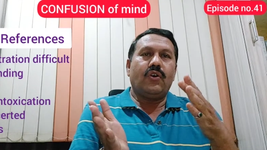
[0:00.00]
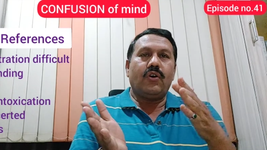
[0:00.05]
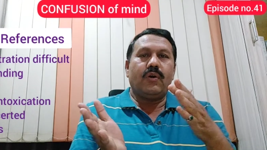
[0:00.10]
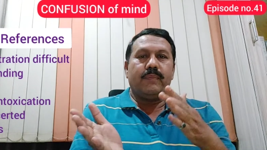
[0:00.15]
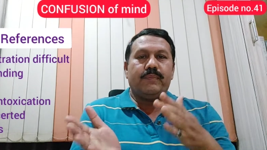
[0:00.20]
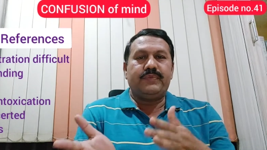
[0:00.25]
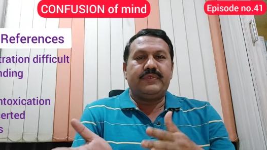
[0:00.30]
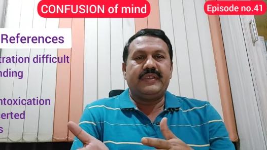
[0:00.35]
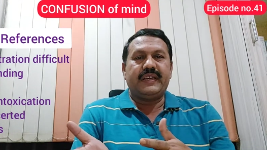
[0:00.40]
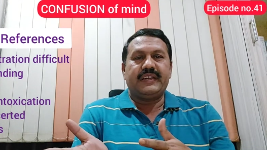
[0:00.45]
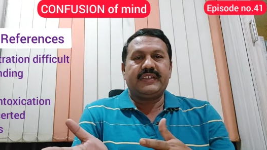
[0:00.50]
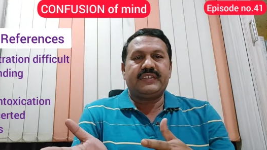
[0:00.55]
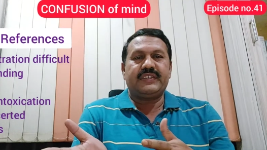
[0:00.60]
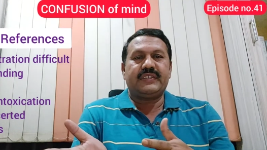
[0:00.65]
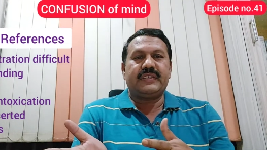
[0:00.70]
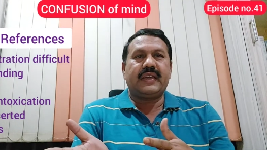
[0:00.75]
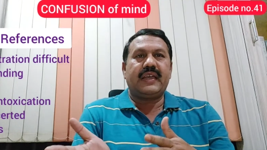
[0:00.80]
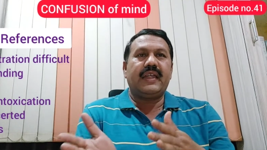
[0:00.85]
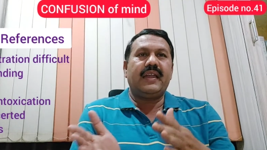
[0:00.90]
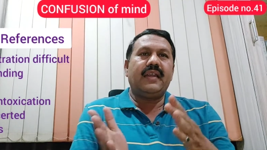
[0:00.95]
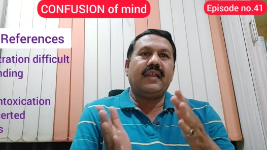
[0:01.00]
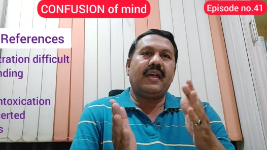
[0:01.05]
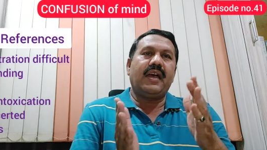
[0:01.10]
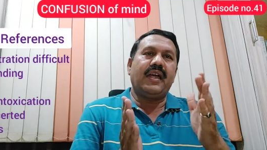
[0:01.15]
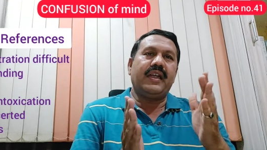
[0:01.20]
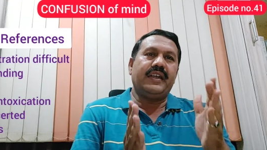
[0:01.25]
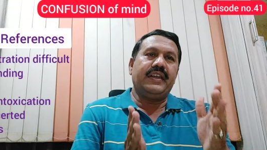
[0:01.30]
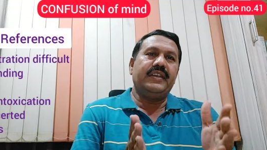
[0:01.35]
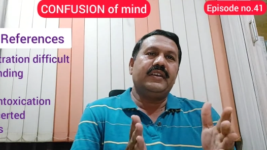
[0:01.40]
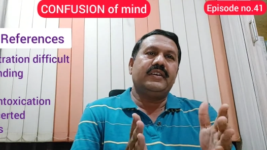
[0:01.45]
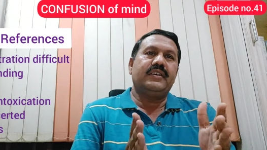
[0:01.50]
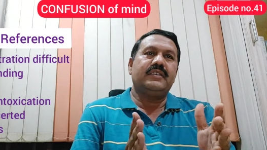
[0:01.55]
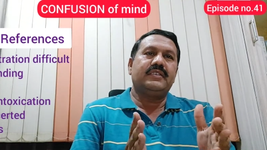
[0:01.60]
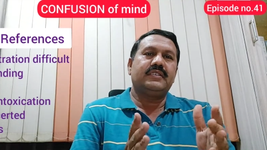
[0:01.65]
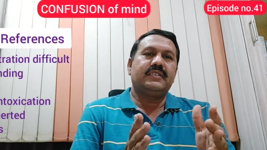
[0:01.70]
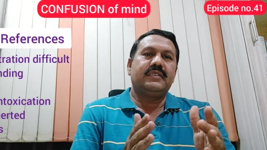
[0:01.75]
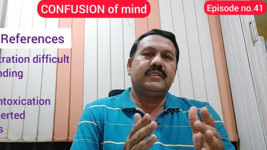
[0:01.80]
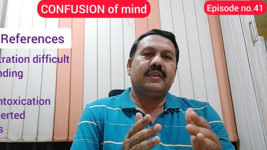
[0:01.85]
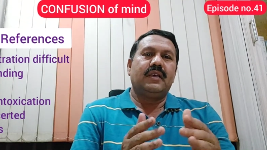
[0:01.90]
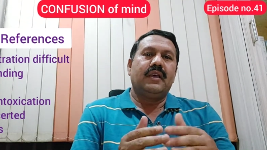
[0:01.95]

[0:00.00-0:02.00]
objects and ideas.